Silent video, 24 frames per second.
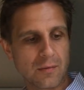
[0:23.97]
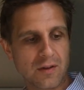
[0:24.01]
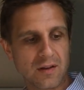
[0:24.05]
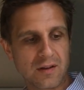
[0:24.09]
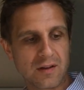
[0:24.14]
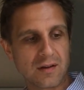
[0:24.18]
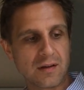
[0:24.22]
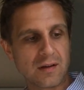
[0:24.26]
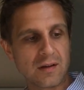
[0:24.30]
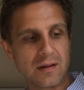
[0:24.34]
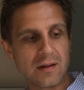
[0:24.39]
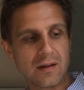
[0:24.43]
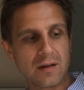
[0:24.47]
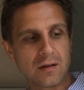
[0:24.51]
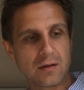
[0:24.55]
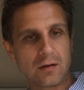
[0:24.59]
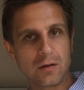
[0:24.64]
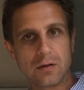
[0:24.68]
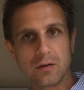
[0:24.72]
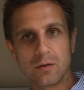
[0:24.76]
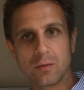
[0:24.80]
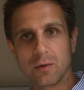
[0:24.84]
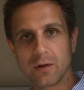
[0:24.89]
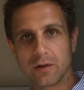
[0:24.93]
the clear
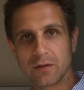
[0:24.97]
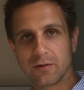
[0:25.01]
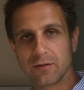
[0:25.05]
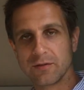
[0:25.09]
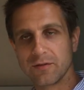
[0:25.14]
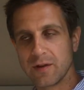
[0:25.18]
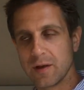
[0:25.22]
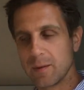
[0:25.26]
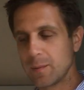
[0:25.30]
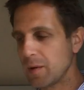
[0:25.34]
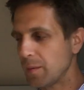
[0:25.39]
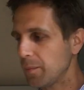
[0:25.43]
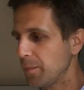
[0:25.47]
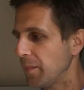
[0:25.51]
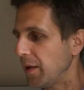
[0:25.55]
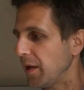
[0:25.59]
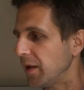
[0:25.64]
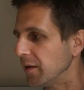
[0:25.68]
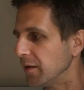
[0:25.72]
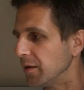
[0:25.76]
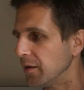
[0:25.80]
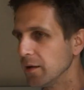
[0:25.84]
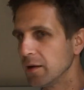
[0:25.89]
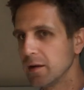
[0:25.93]
glue works a fair bit
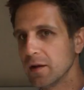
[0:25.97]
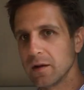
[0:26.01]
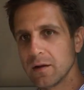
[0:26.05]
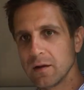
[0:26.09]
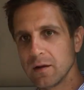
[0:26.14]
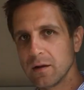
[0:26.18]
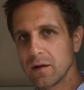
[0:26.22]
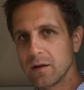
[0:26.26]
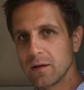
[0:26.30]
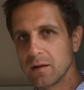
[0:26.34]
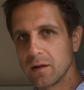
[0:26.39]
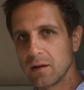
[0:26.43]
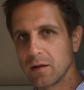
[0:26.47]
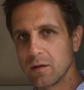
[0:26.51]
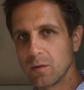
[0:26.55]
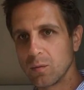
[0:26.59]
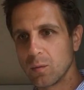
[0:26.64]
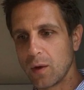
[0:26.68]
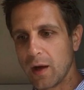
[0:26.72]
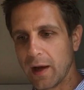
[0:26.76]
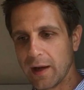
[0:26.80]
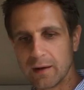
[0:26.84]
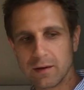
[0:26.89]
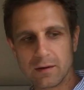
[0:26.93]
better than the
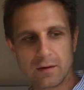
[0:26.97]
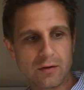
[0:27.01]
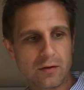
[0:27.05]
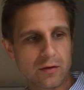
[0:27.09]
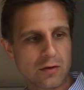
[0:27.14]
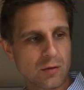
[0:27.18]
white glue.